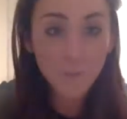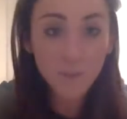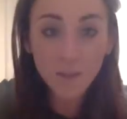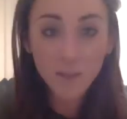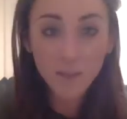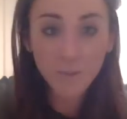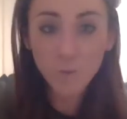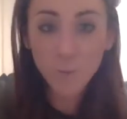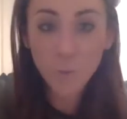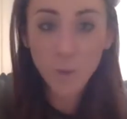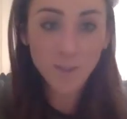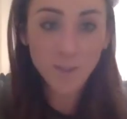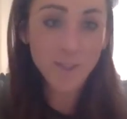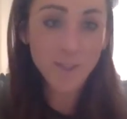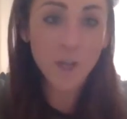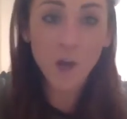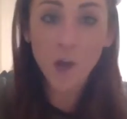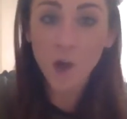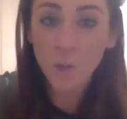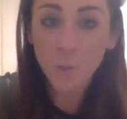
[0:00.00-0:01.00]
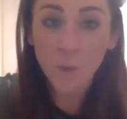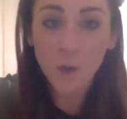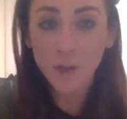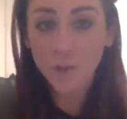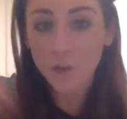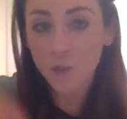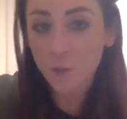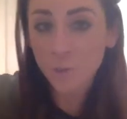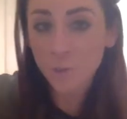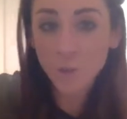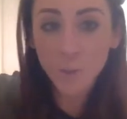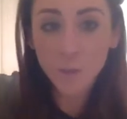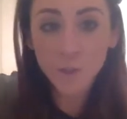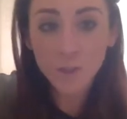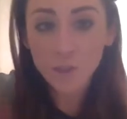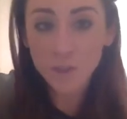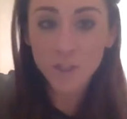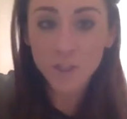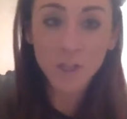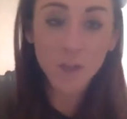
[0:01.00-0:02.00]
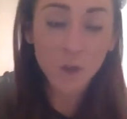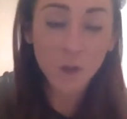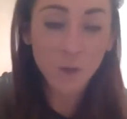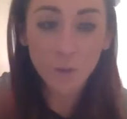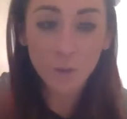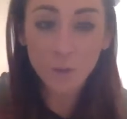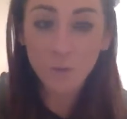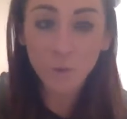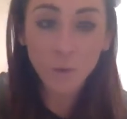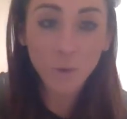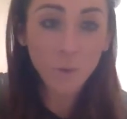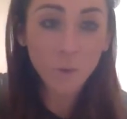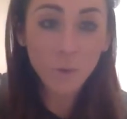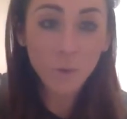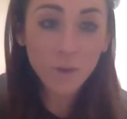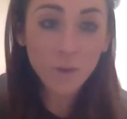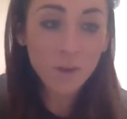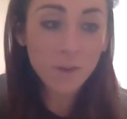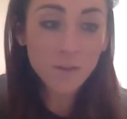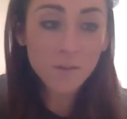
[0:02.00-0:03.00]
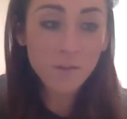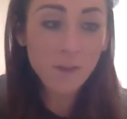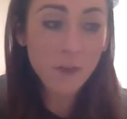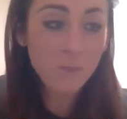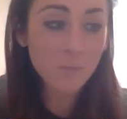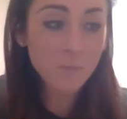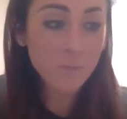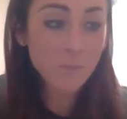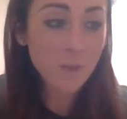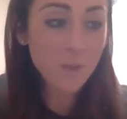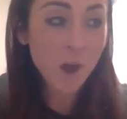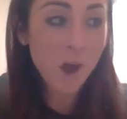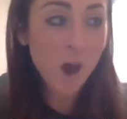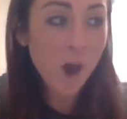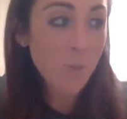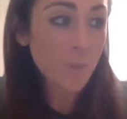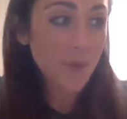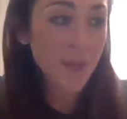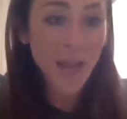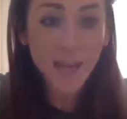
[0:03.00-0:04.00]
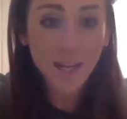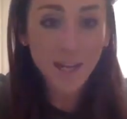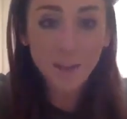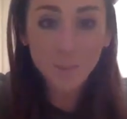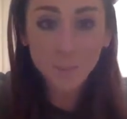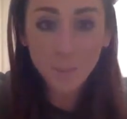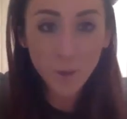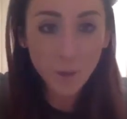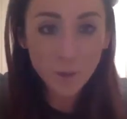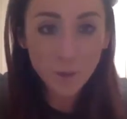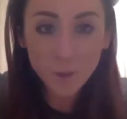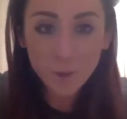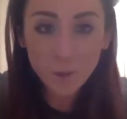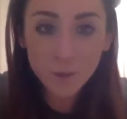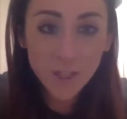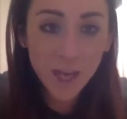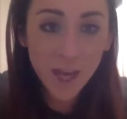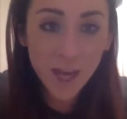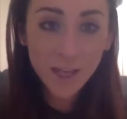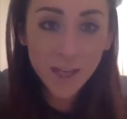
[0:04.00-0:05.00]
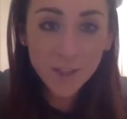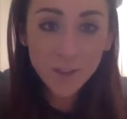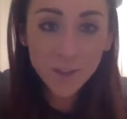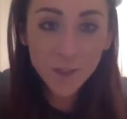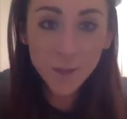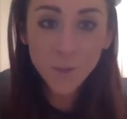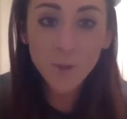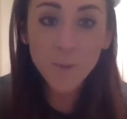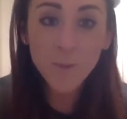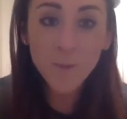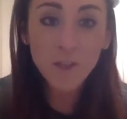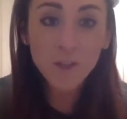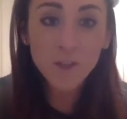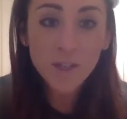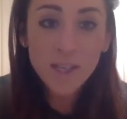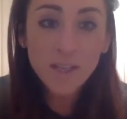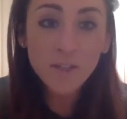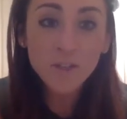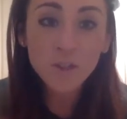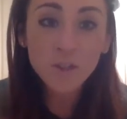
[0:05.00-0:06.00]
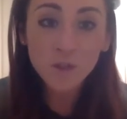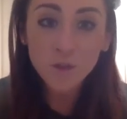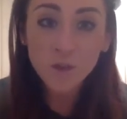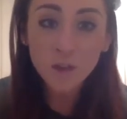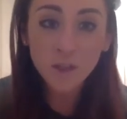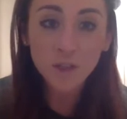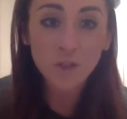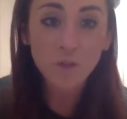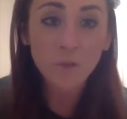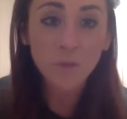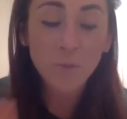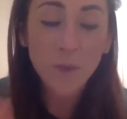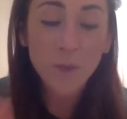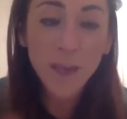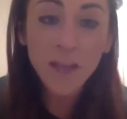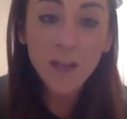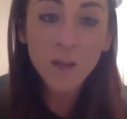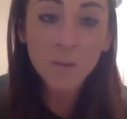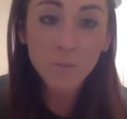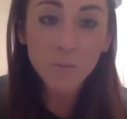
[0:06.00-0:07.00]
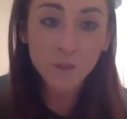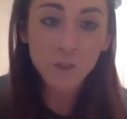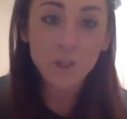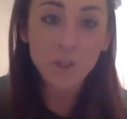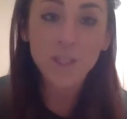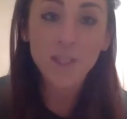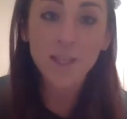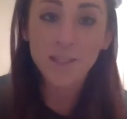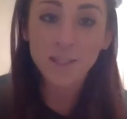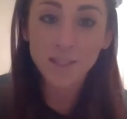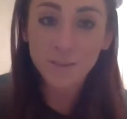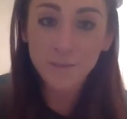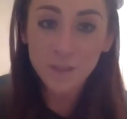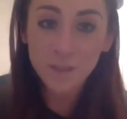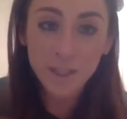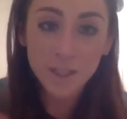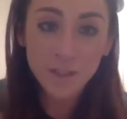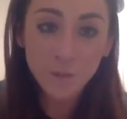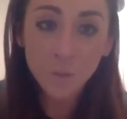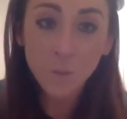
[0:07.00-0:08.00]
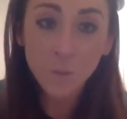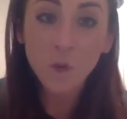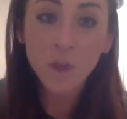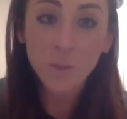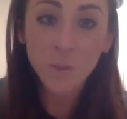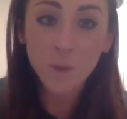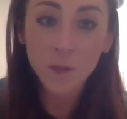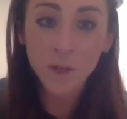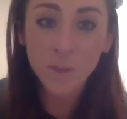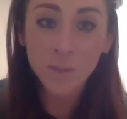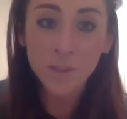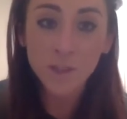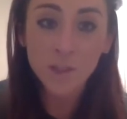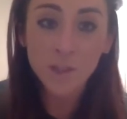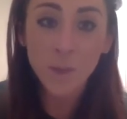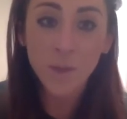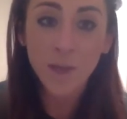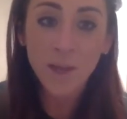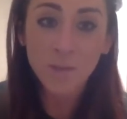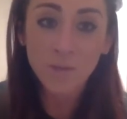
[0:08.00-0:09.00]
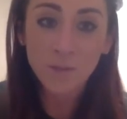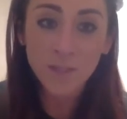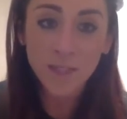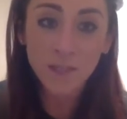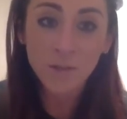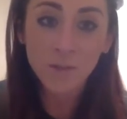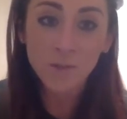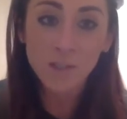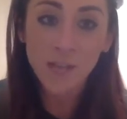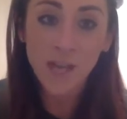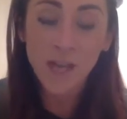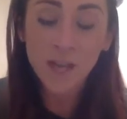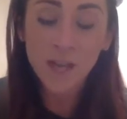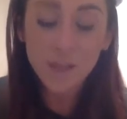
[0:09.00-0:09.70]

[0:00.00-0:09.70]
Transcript: if you worked in a car workshop, you wouldn't just look through car mechanic books all day. Do you know what I mean? You'd need a structure of income producing activities of what you were going to be doing every single day.